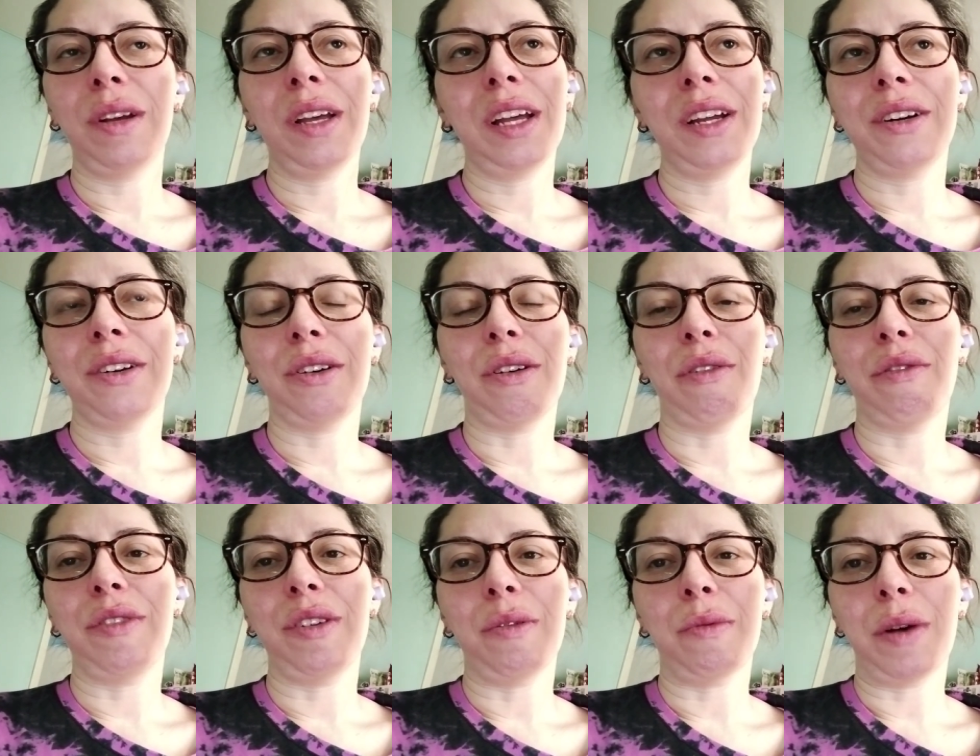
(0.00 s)
Well, I don't
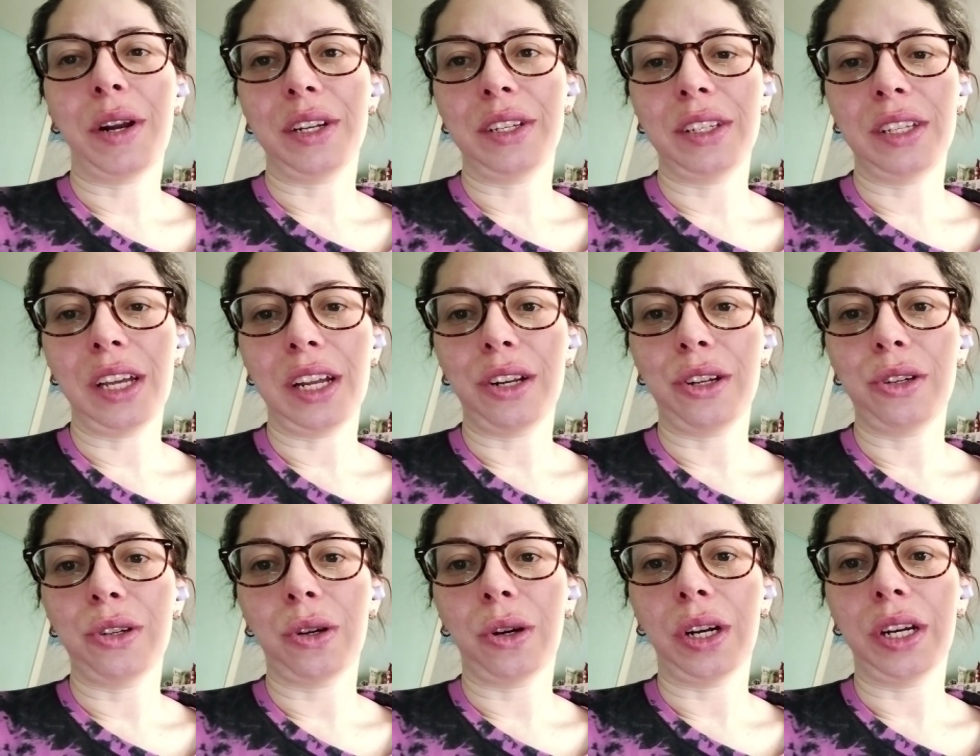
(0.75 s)
know if you want to say
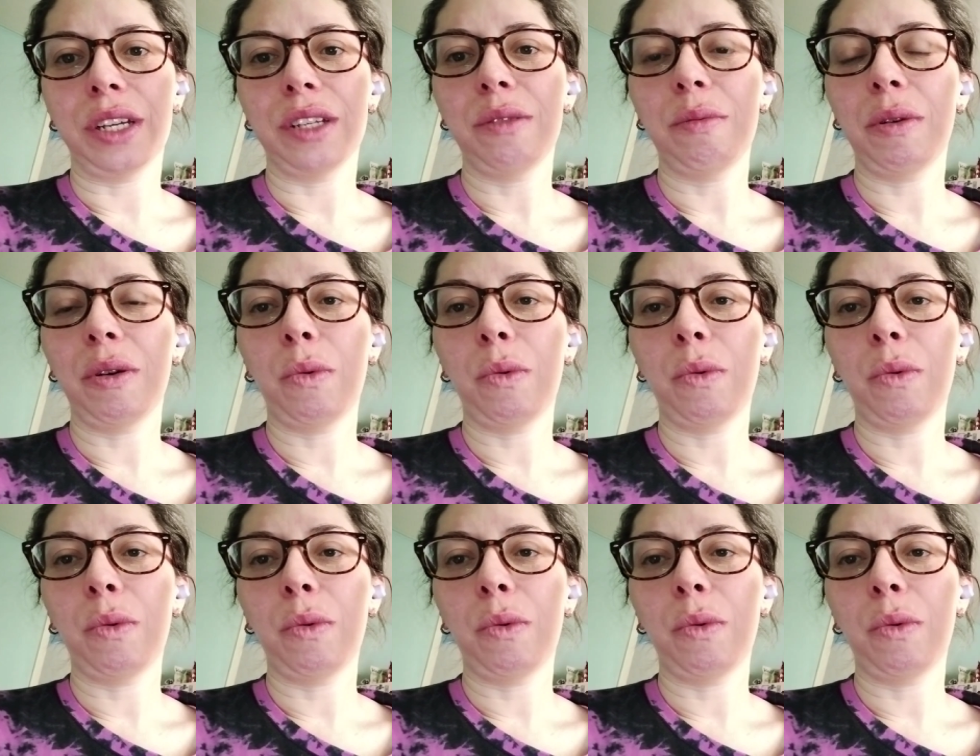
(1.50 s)
notorious,